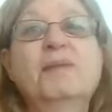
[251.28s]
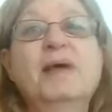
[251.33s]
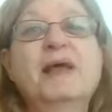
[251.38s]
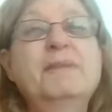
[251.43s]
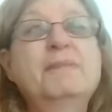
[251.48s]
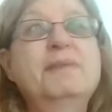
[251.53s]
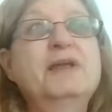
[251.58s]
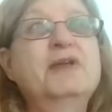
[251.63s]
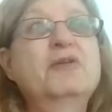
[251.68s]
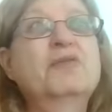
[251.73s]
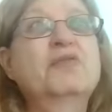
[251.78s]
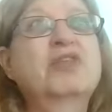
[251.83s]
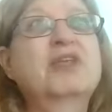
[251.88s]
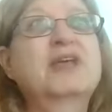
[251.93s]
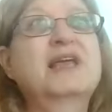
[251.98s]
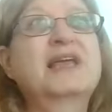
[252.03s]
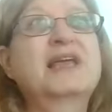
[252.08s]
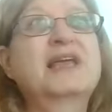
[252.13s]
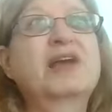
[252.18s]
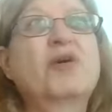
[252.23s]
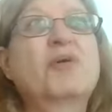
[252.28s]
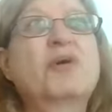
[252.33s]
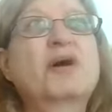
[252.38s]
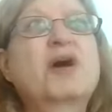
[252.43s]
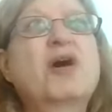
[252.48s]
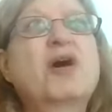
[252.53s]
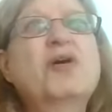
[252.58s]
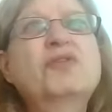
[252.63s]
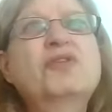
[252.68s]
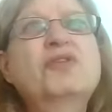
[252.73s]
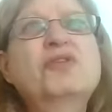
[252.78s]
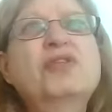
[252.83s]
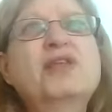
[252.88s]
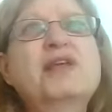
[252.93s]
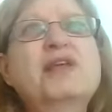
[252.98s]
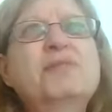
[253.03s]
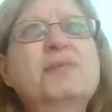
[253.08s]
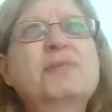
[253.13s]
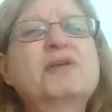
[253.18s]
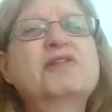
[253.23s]
maybe you're thinking, oh, I can't do
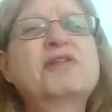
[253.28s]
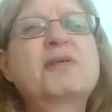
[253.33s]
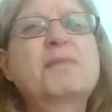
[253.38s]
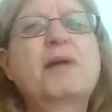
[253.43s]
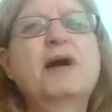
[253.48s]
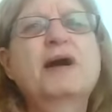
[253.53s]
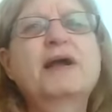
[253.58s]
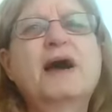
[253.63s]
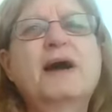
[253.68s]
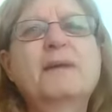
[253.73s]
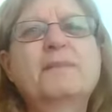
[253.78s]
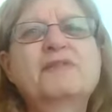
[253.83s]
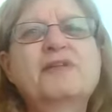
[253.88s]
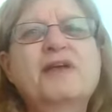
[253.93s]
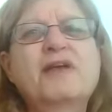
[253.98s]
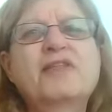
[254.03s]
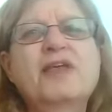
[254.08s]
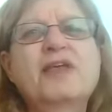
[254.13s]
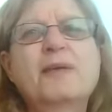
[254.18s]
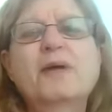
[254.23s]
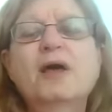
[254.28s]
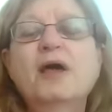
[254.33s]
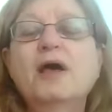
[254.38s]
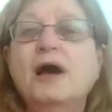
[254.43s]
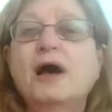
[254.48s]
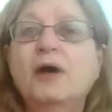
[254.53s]
this because it might upset them.